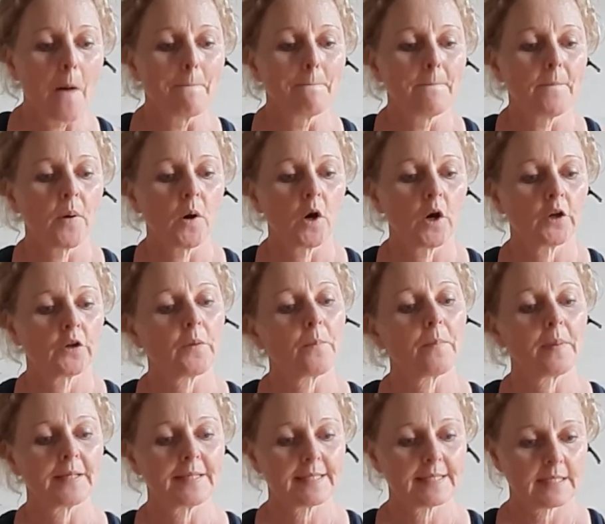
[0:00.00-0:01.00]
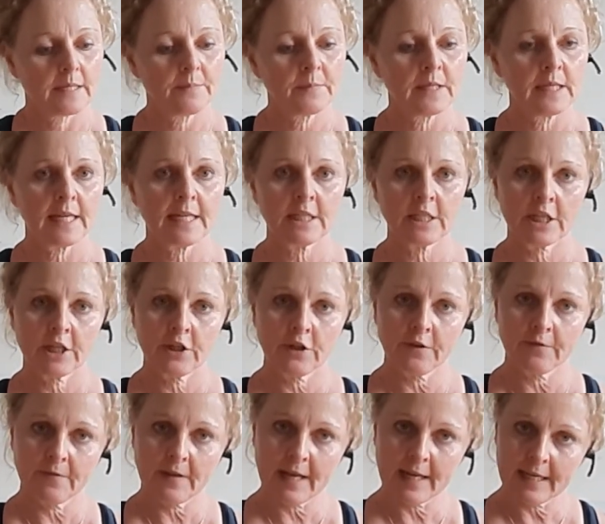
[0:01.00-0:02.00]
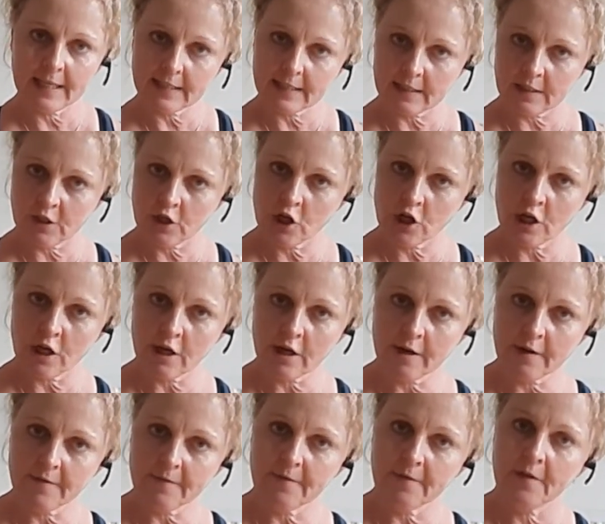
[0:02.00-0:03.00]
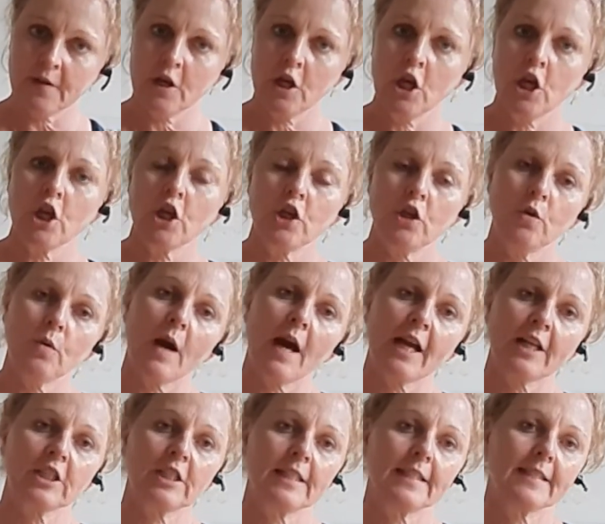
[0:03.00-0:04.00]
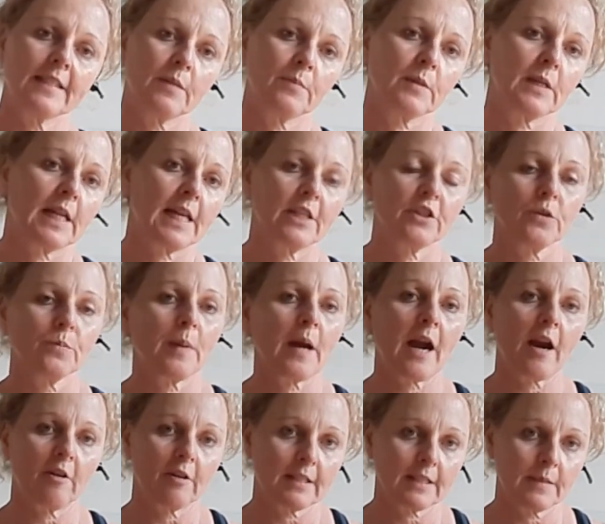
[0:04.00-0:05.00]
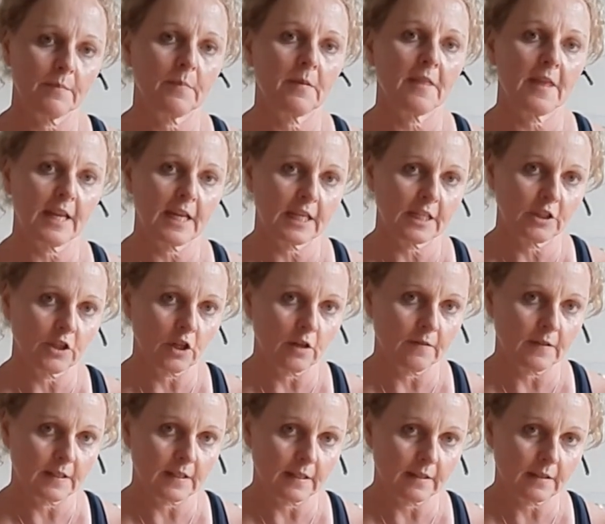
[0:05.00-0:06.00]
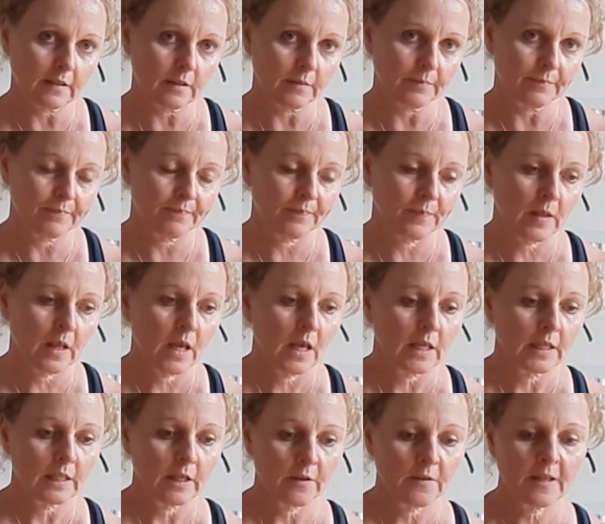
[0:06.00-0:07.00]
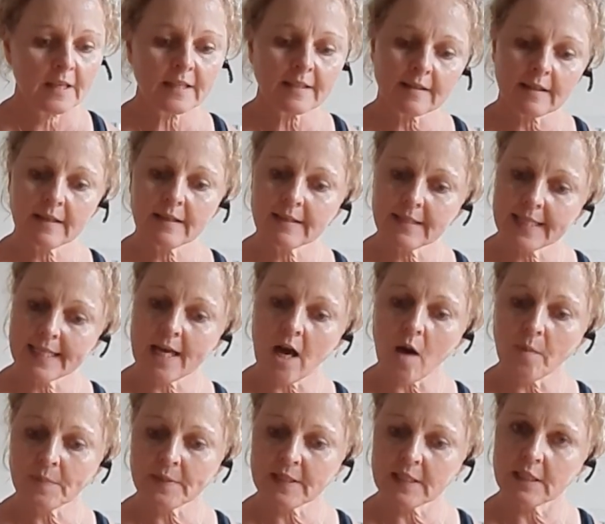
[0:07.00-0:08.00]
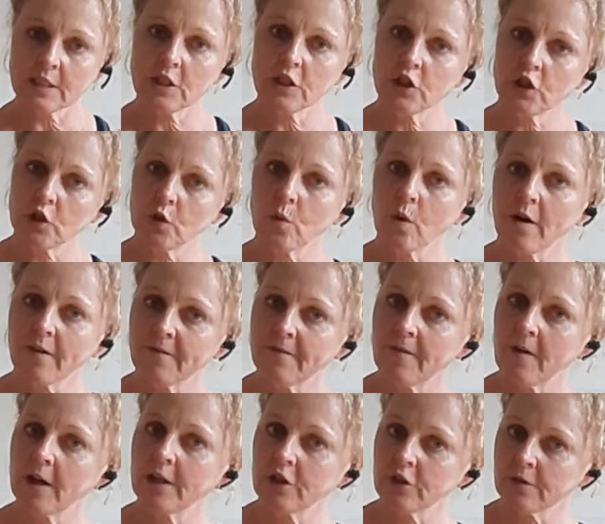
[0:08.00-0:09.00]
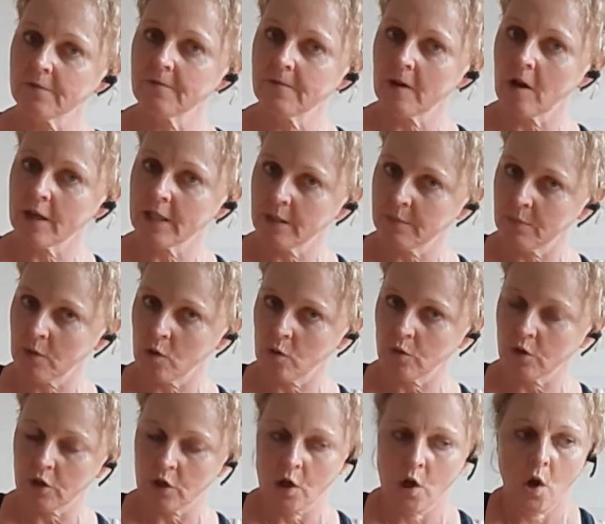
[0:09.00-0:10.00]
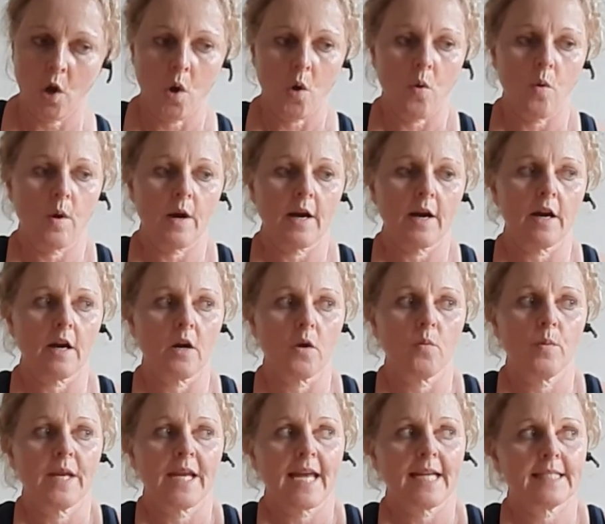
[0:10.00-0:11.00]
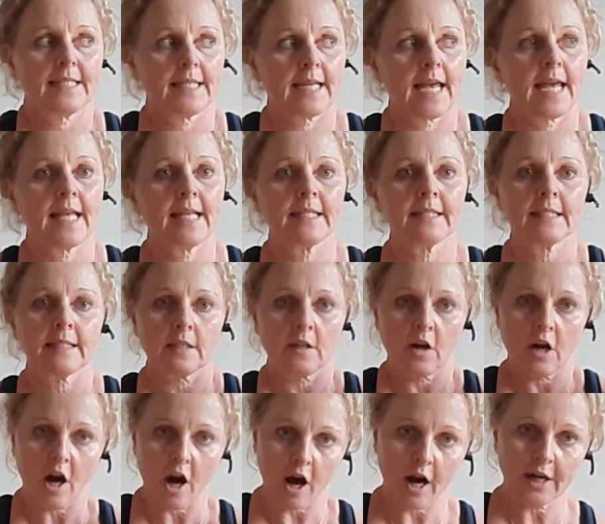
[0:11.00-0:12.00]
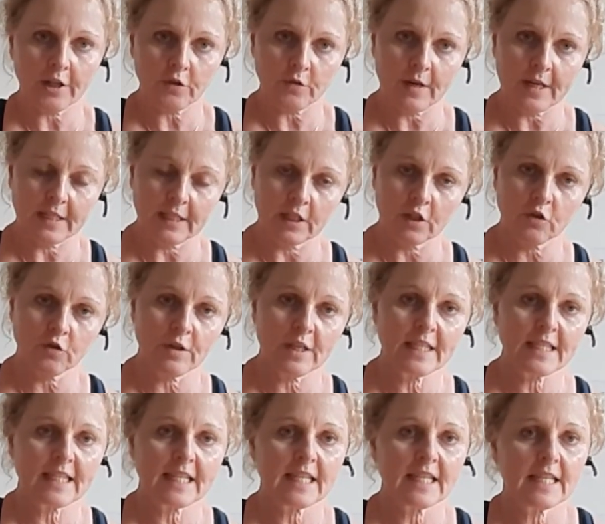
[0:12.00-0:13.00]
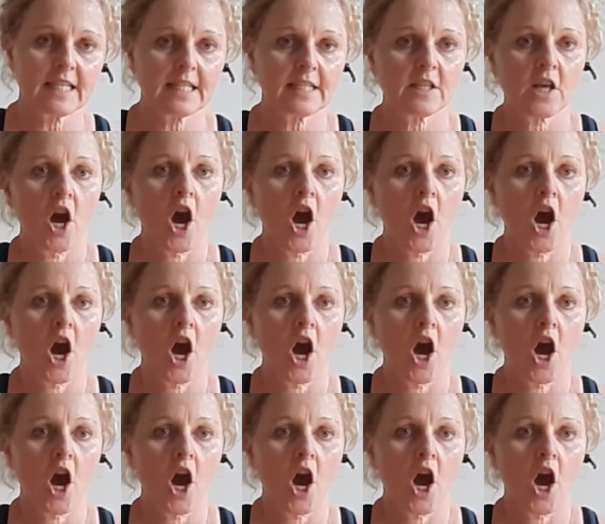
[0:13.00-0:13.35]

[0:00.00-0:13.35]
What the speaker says: But by stimulating your vagus nerve, you actually stimulate your parasympathetic nervous system. Now, this is the opposite to our fight or flight mode, where we get tense, our heart rate increases,